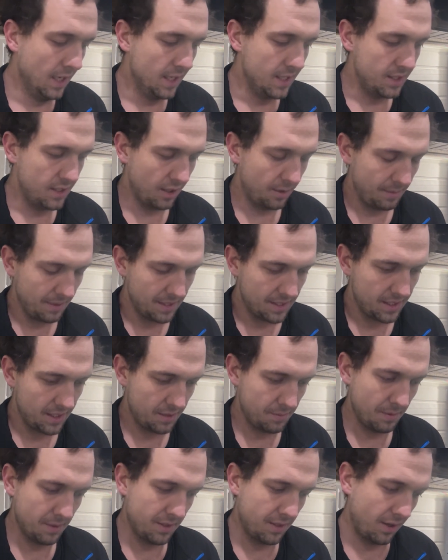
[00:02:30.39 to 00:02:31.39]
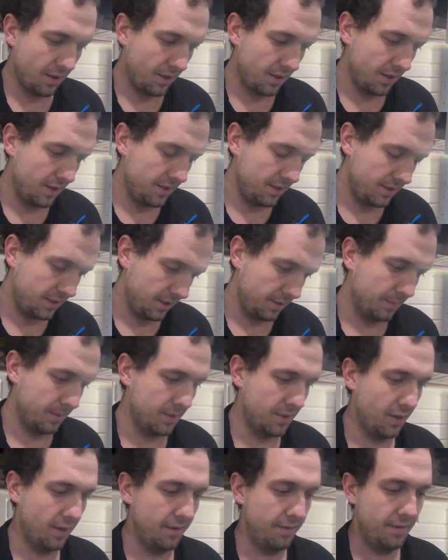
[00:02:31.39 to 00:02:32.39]
be a 6 month on, 6 months
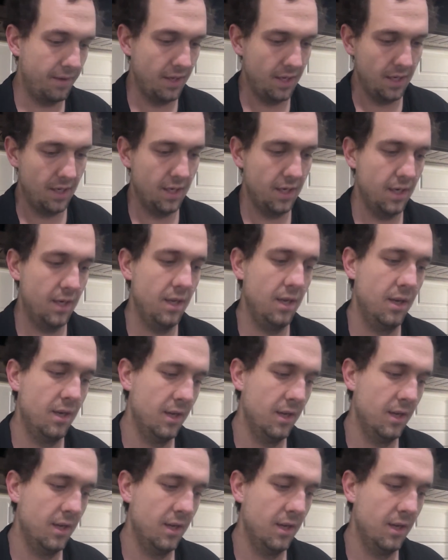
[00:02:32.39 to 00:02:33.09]
off thing.